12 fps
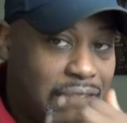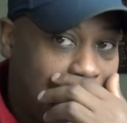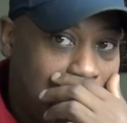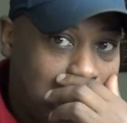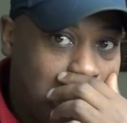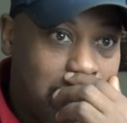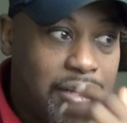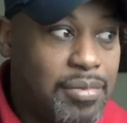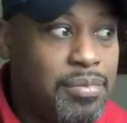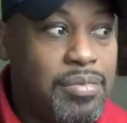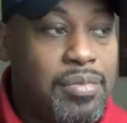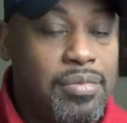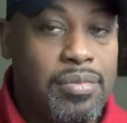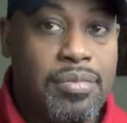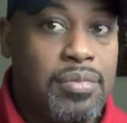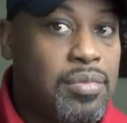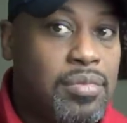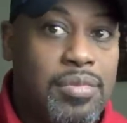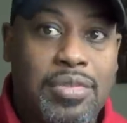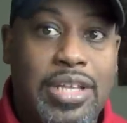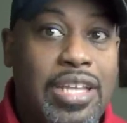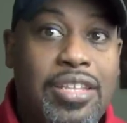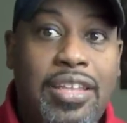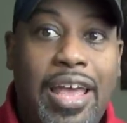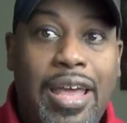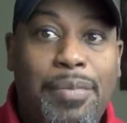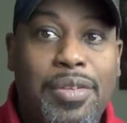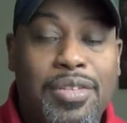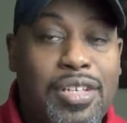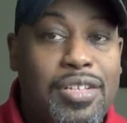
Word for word: And um, that didn't happen.